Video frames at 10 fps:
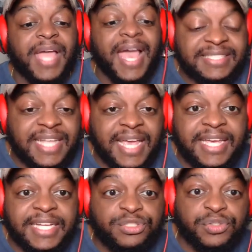as
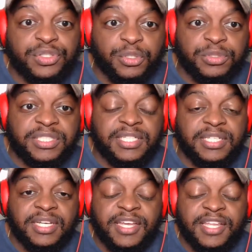they introduced
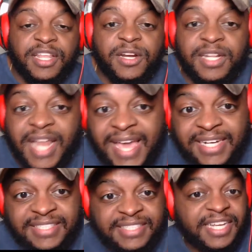their
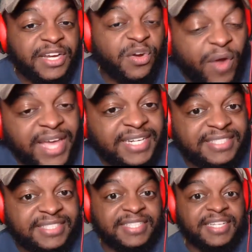latest and
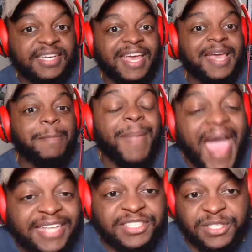greatest
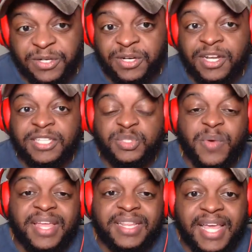ambassador
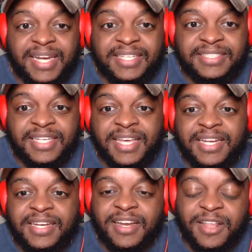to athletics,
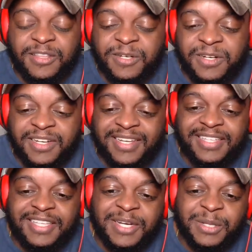none other
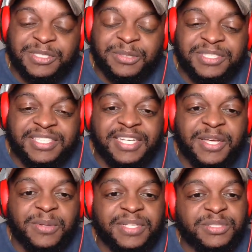than
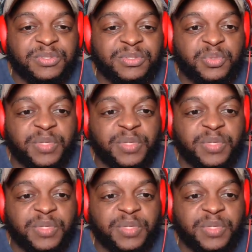Ochocinco. This was a